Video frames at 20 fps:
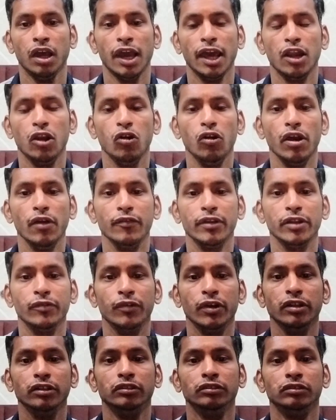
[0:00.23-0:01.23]
Hello
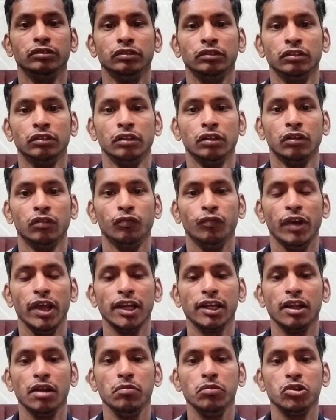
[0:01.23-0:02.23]
everyone,
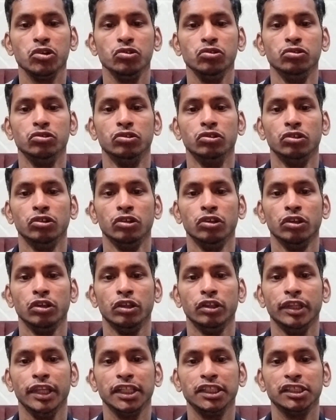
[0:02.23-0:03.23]
welcome to
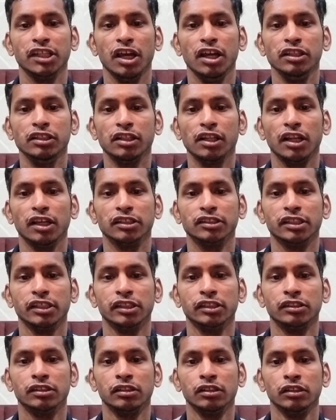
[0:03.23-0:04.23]
Dikshant
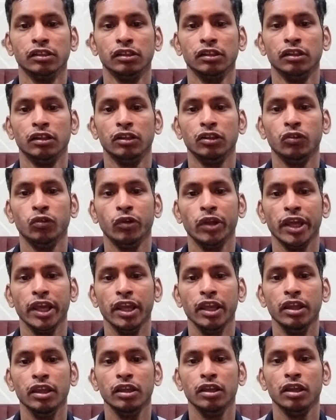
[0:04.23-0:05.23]
classes.
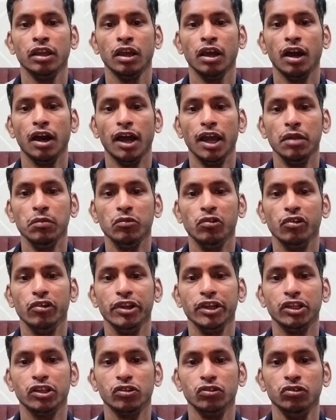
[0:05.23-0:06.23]
Today I am
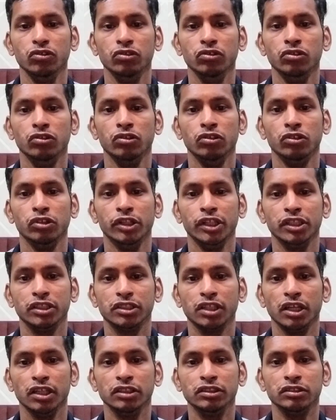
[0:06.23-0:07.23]
going to
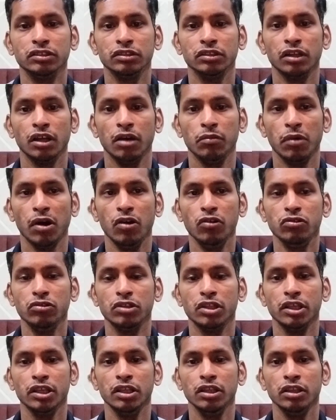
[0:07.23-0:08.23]
discuss about
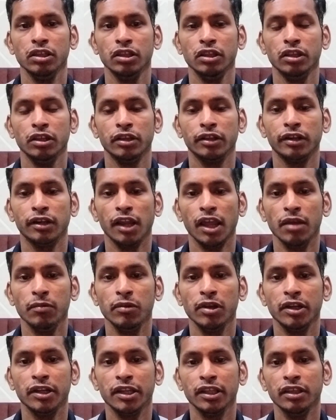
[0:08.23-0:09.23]
the
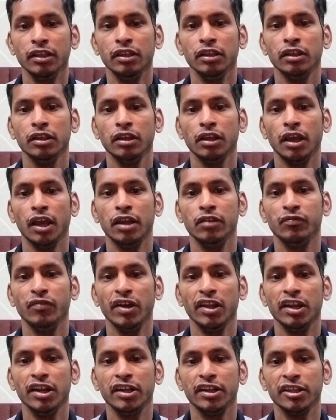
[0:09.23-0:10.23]
reliability and
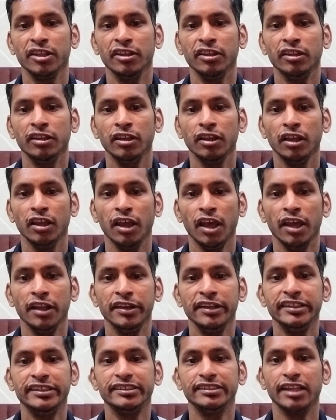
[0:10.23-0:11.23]
validity and
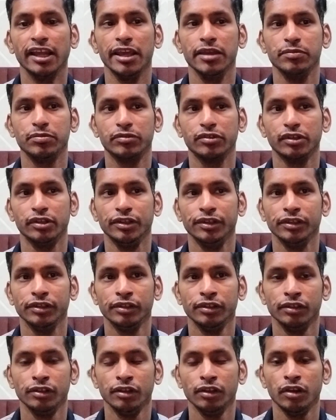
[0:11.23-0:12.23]
its types today.
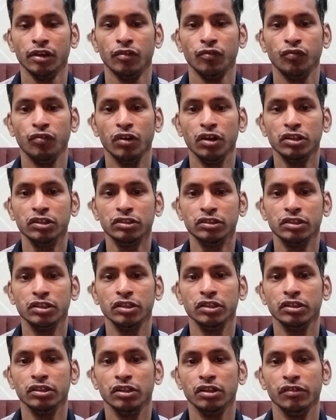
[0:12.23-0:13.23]
First
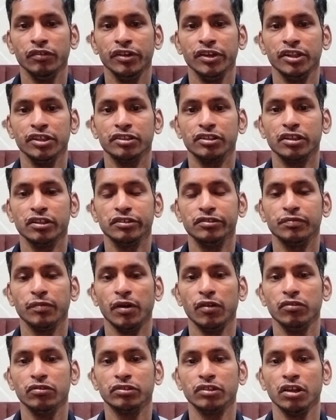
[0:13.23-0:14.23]
we discuss
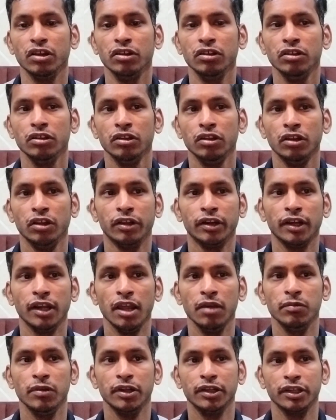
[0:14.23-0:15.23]
about the
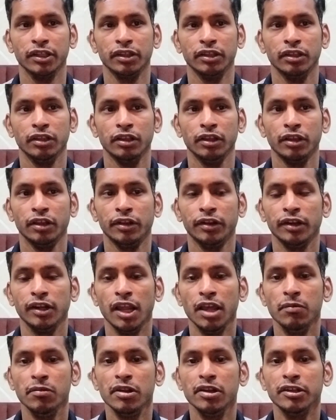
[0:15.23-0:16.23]
reliability.
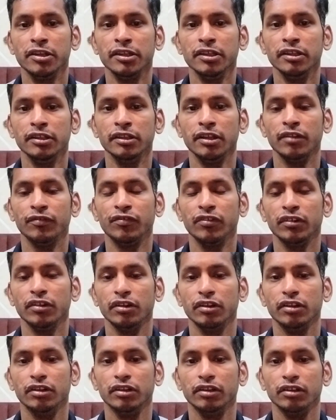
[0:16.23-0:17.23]
Reliability
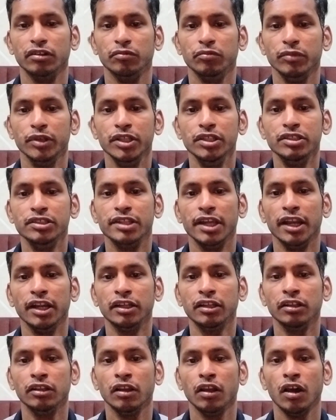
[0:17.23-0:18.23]
means
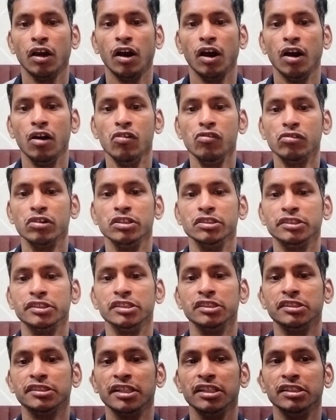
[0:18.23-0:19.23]
that how
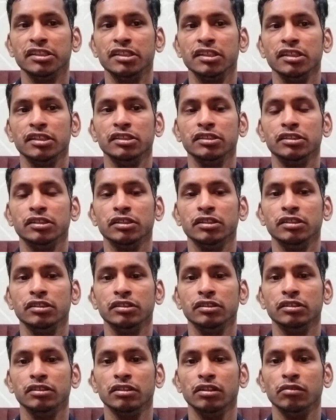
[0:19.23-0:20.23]
consistently is
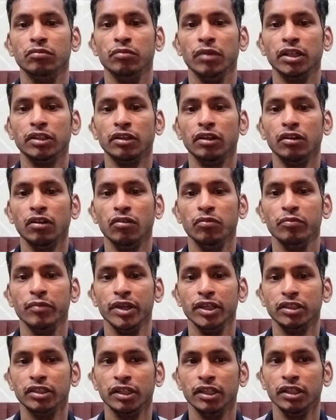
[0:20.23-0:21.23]
the method of
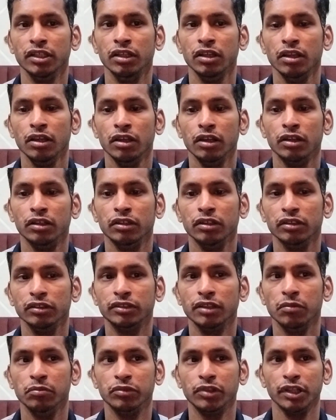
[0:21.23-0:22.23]
measuring
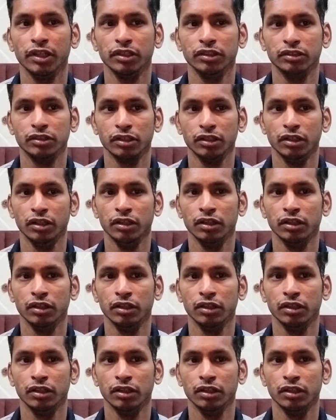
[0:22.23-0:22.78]
some things.